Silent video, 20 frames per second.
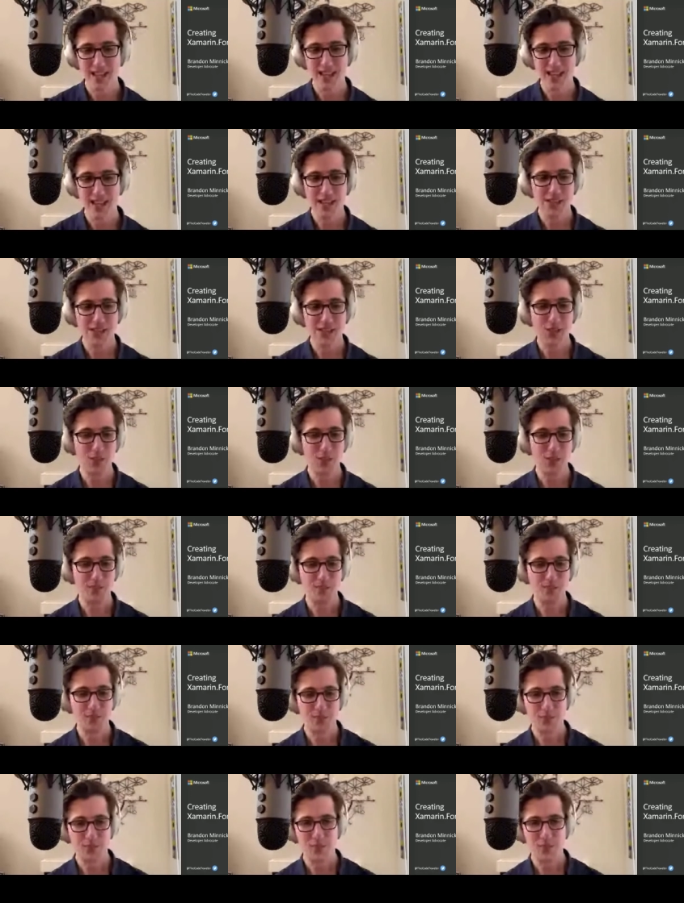So
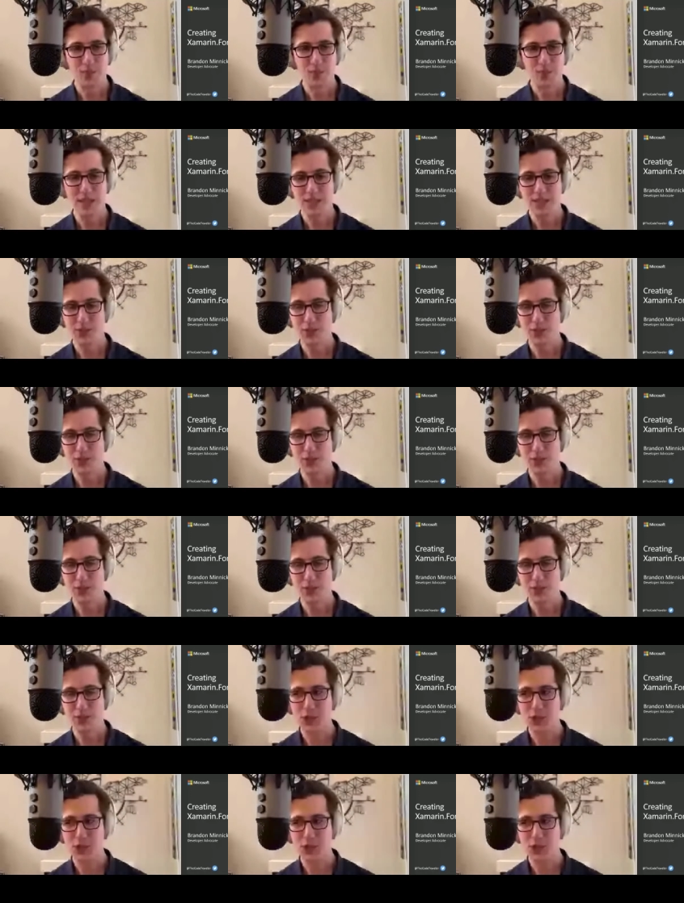let's first
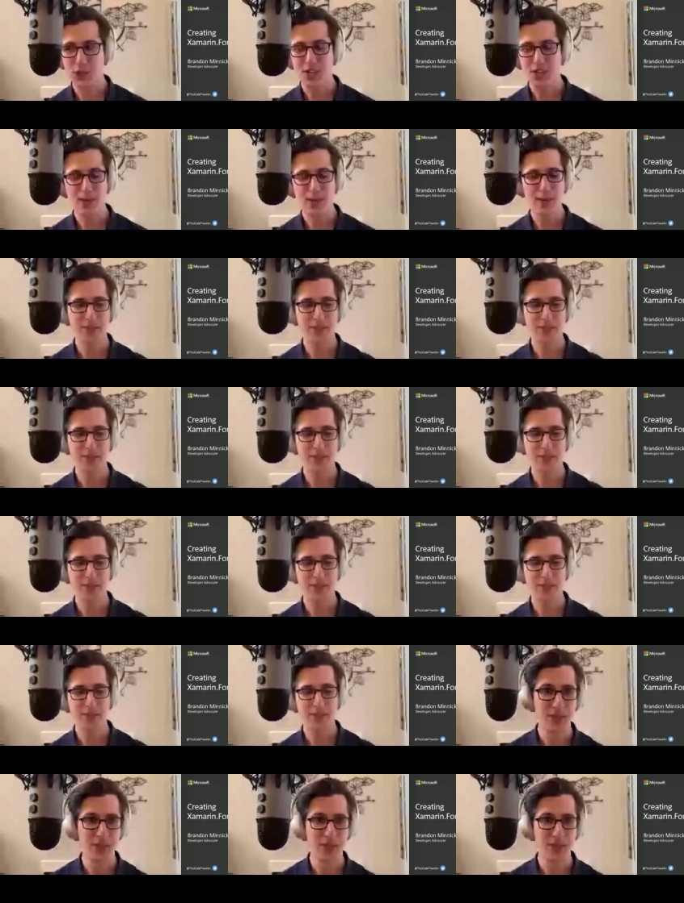just talk about the
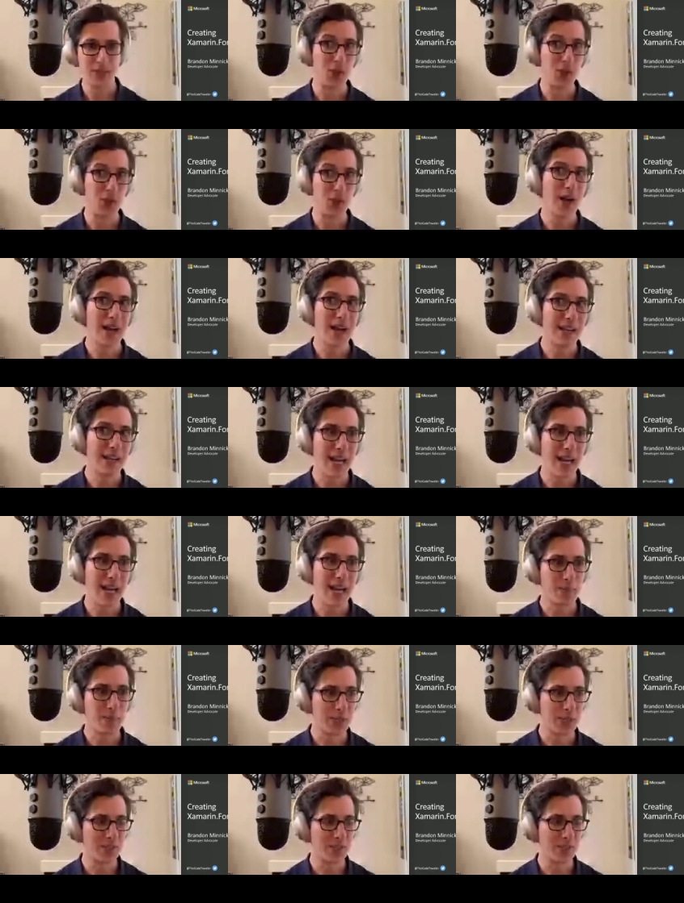different UI
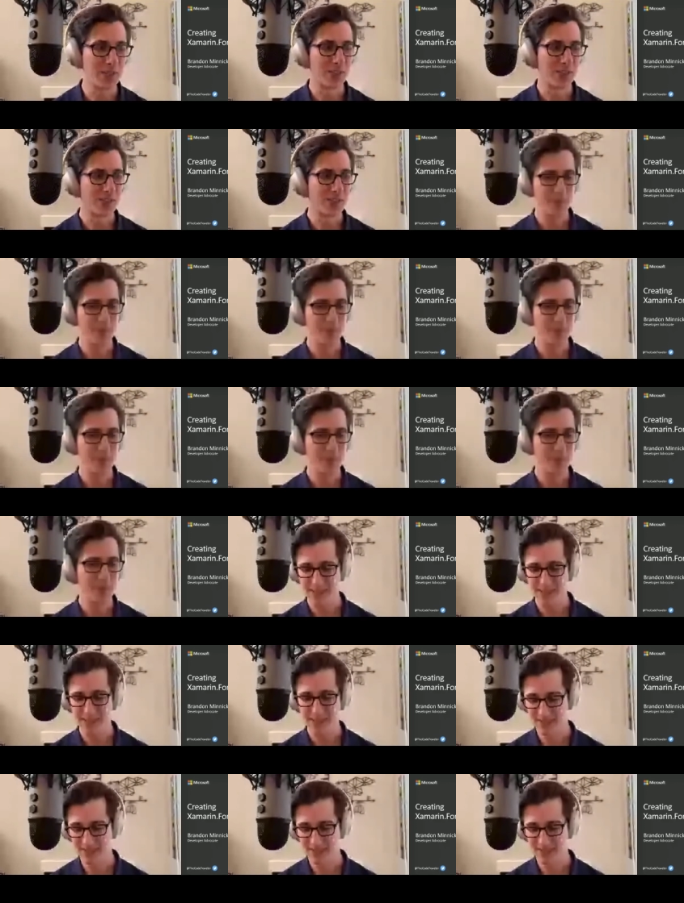options,
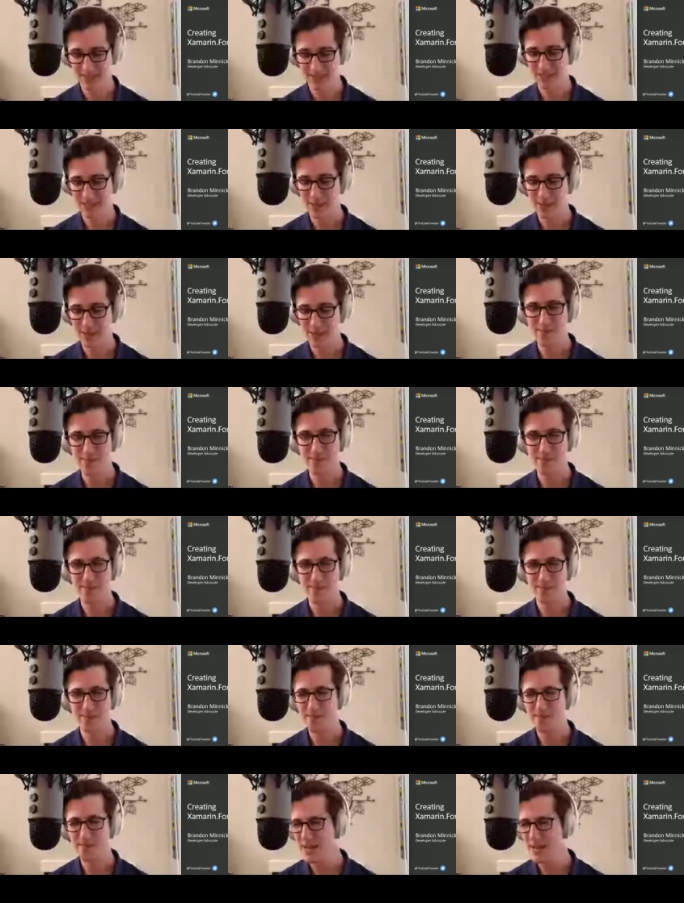because you
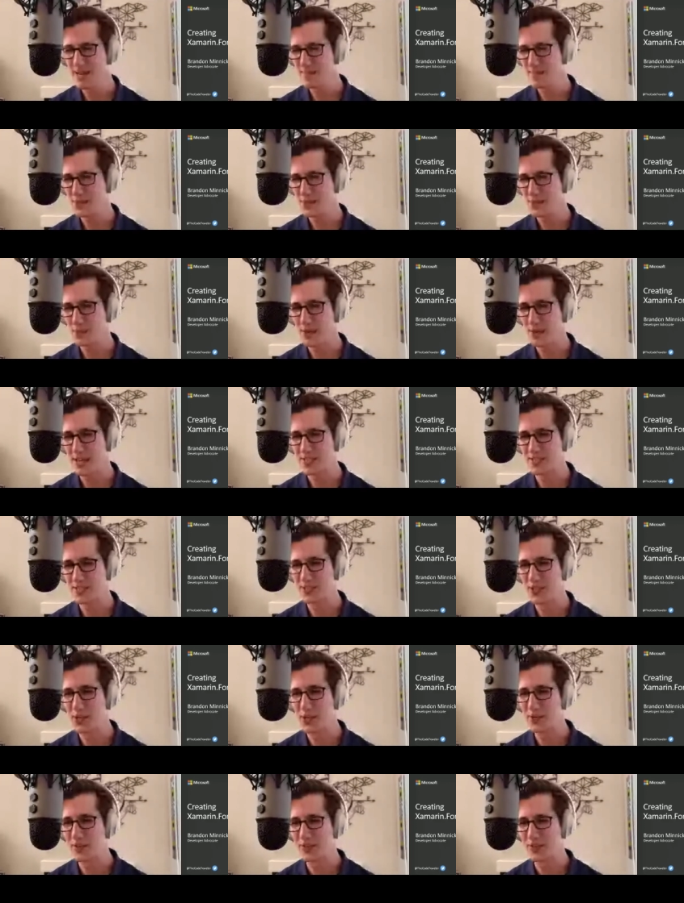might be surprised to
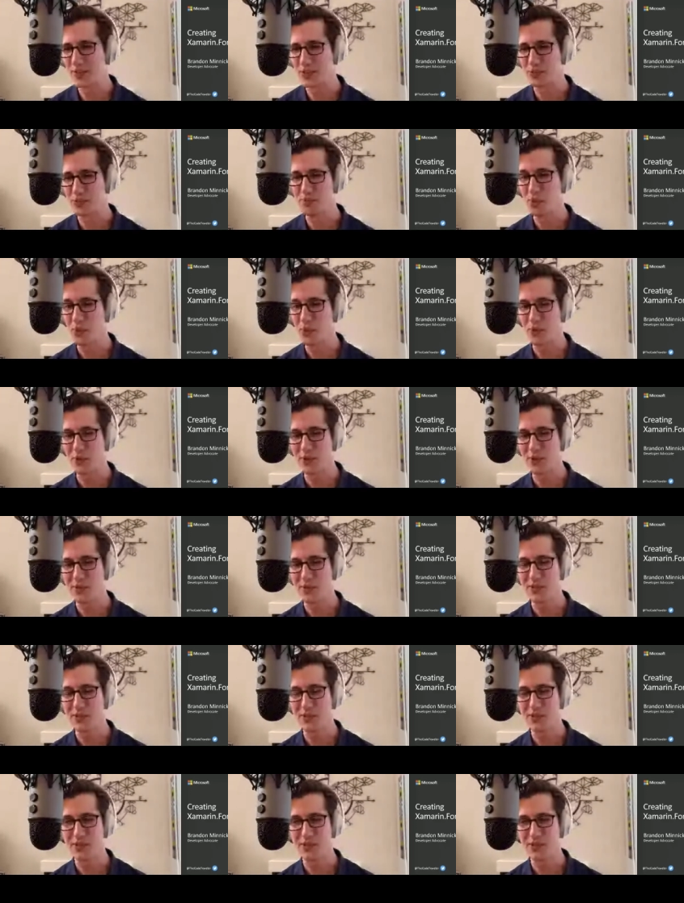know that there's more
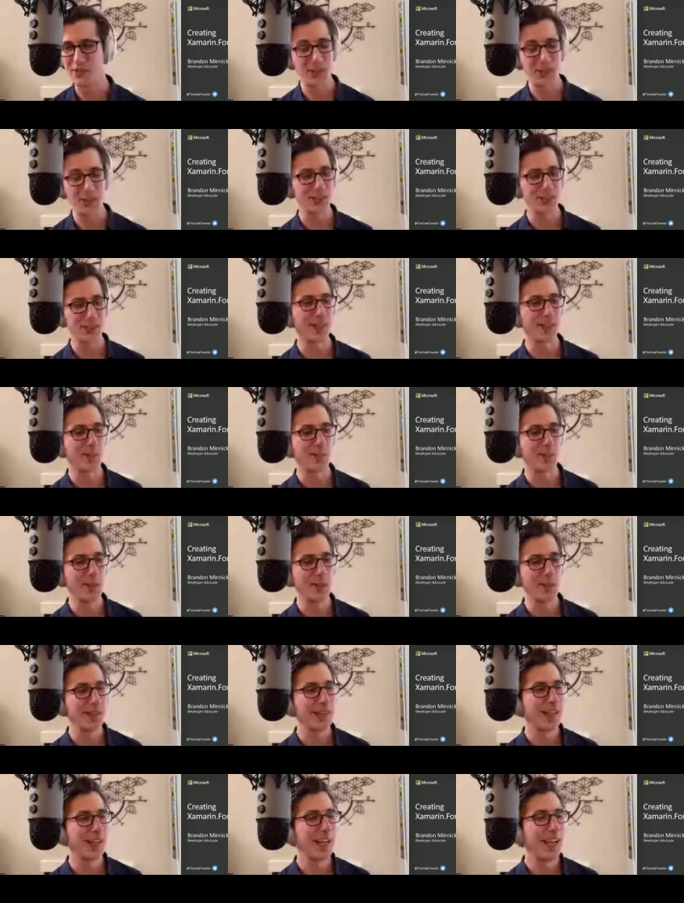than just XAML.
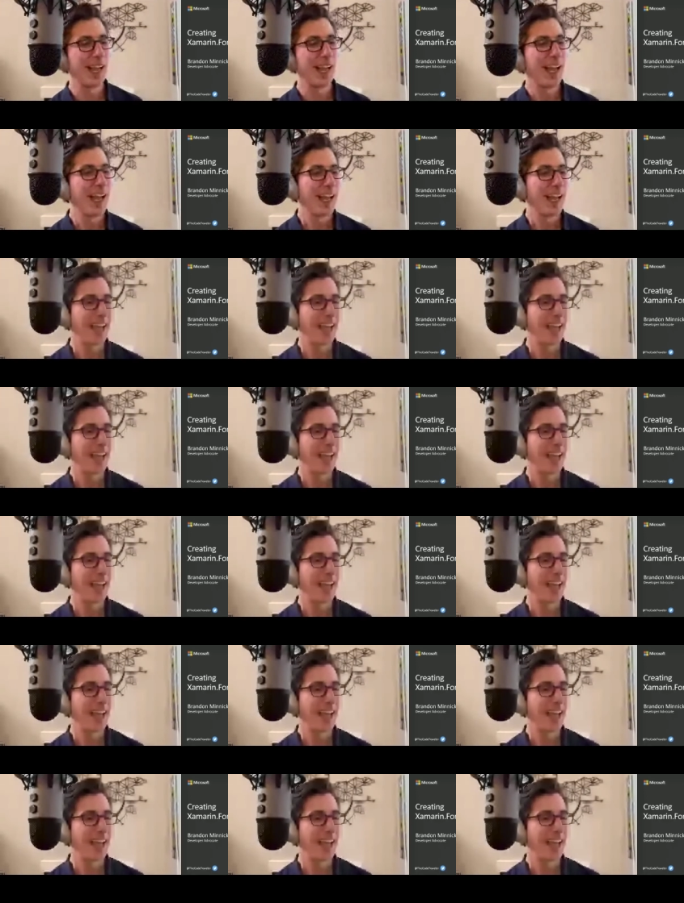And